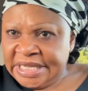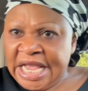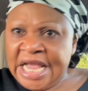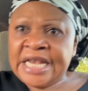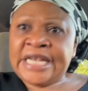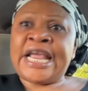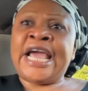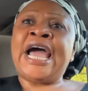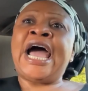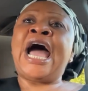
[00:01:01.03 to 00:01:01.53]

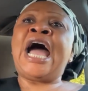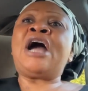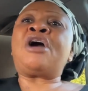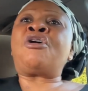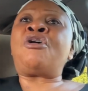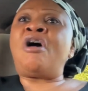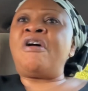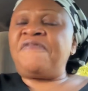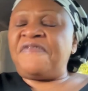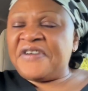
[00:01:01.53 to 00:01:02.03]
They are
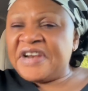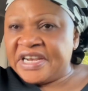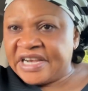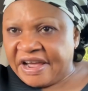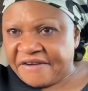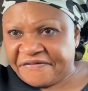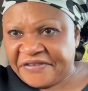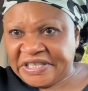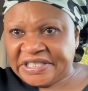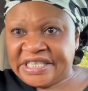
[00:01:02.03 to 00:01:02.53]
covering their
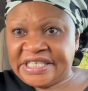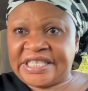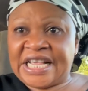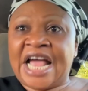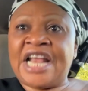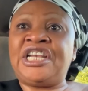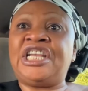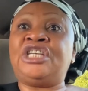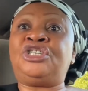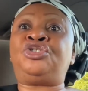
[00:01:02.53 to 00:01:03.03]
faces,
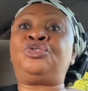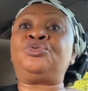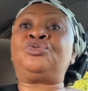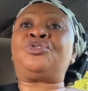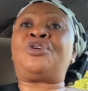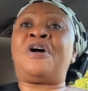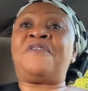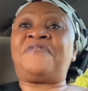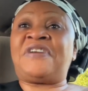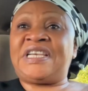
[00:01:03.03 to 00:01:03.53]
and they should
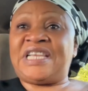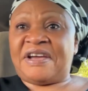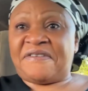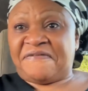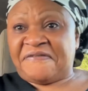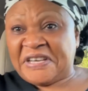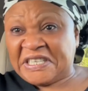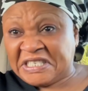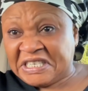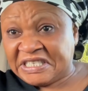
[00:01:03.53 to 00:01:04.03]
cover their
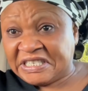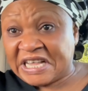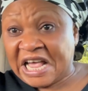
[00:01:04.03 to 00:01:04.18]
faces,